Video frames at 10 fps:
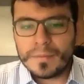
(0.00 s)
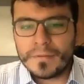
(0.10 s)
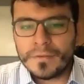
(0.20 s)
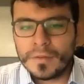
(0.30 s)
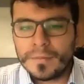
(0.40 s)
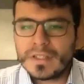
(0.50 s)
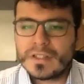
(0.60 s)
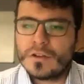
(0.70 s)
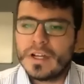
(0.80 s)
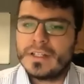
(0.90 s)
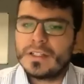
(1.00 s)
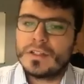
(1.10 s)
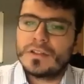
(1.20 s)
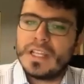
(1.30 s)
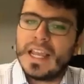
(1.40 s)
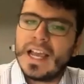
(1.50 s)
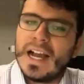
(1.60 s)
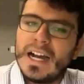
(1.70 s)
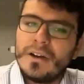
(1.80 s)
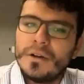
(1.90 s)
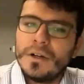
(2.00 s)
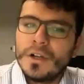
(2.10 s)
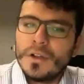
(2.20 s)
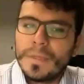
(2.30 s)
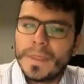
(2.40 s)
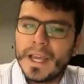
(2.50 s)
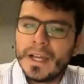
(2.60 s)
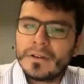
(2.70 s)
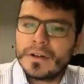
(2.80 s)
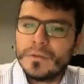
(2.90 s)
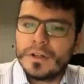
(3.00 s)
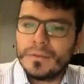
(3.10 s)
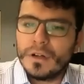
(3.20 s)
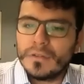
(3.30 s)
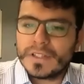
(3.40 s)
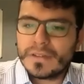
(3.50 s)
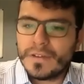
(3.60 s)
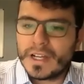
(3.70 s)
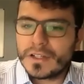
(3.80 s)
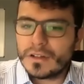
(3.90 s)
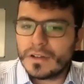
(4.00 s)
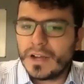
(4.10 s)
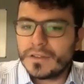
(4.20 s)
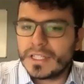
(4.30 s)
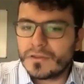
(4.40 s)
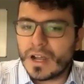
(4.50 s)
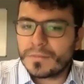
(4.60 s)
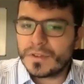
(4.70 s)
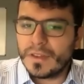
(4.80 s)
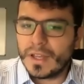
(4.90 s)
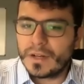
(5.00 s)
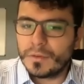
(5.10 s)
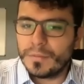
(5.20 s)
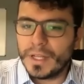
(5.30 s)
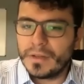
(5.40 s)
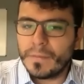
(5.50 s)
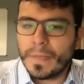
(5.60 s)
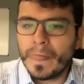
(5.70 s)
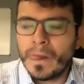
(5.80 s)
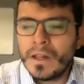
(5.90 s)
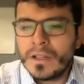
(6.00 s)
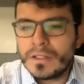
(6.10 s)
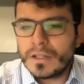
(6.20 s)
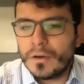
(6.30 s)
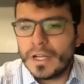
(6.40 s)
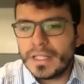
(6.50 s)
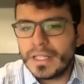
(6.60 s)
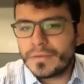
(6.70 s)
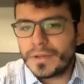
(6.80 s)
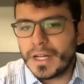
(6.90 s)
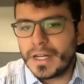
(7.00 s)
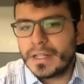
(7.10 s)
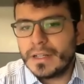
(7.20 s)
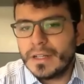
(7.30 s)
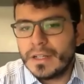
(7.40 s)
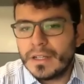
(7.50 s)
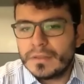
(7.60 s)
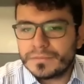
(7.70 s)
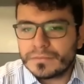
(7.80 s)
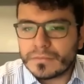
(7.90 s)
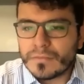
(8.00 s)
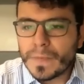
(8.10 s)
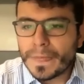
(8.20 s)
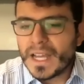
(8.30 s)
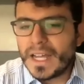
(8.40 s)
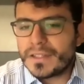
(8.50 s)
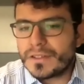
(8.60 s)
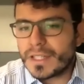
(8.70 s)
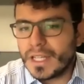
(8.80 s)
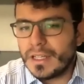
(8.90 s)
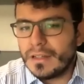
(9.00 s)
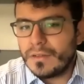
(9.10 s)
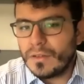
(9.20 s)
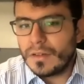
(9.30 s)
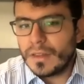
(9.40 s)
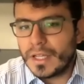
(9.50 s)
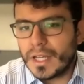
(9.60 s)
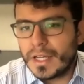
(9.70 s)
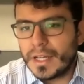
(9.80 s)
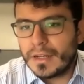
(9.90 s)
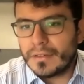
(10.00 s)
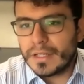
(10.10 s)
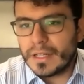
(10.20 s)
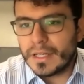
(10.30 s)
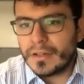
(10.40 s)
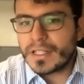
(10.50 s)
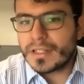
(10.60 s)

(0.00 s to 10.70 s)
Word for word: performance, trying to see how the error would evolve as a function of how disruptive the event would be. So in this regard, as you see, the orange